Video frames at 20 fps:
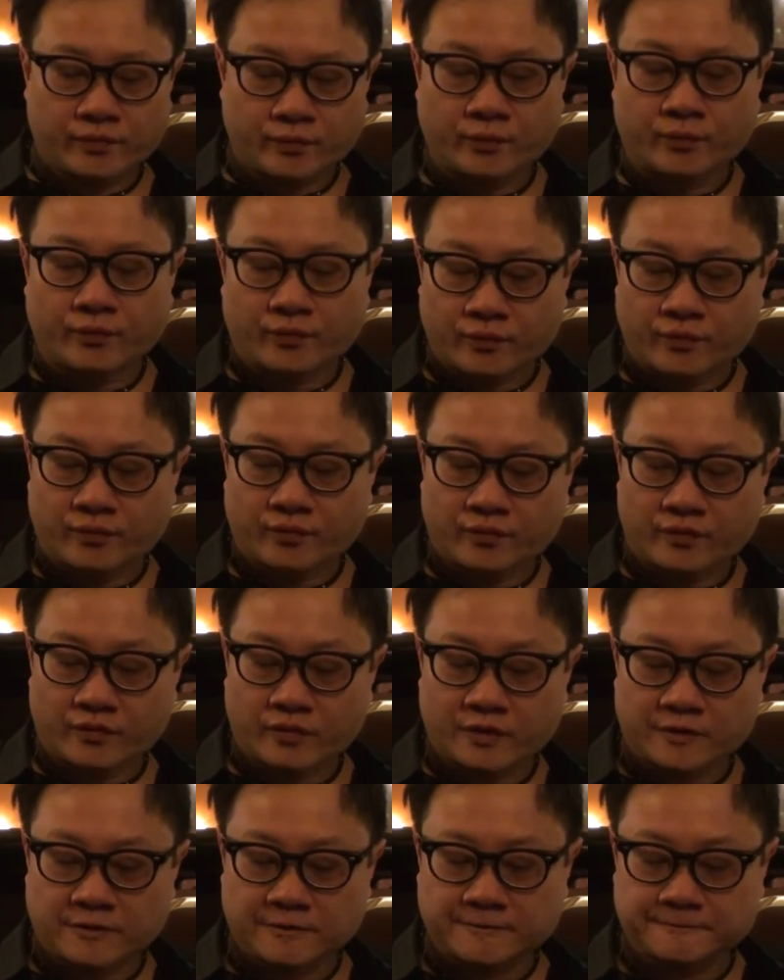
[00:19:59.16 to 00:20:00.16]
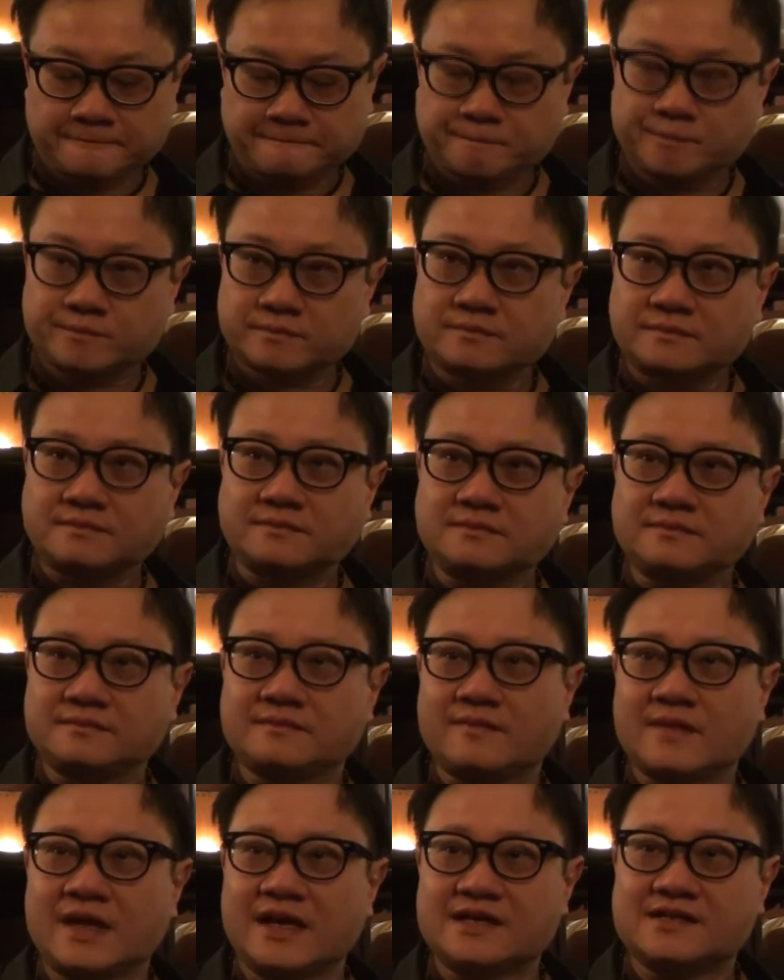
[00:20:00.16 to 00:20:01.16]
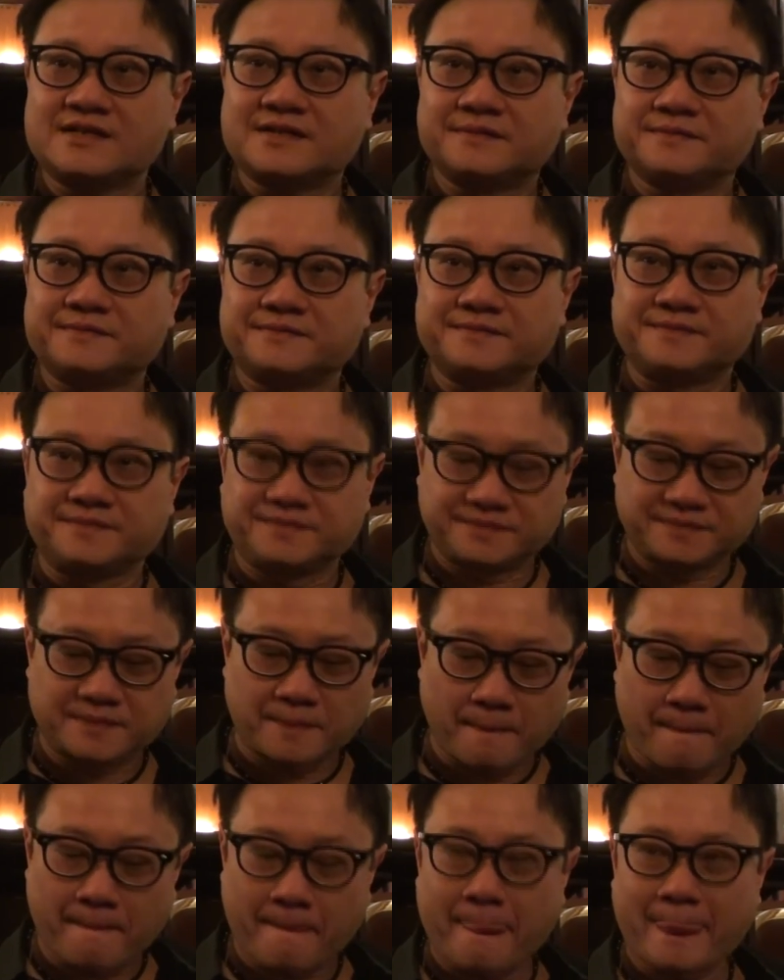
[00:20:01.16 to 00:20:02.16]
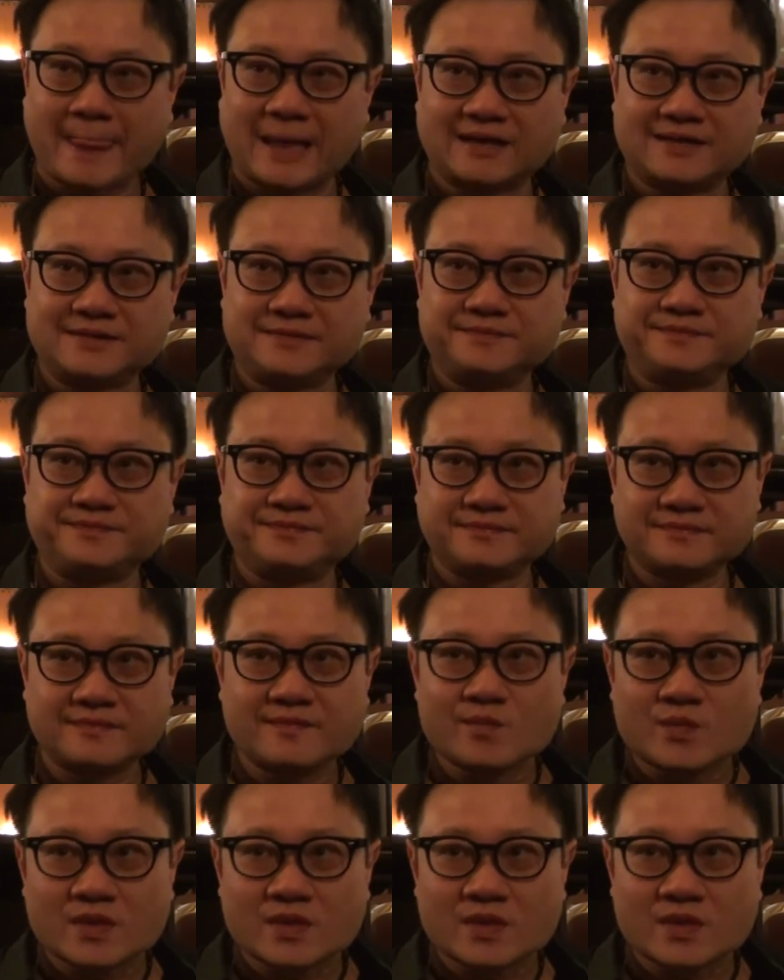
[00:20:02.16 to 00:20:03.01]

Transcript: You know, I love this part in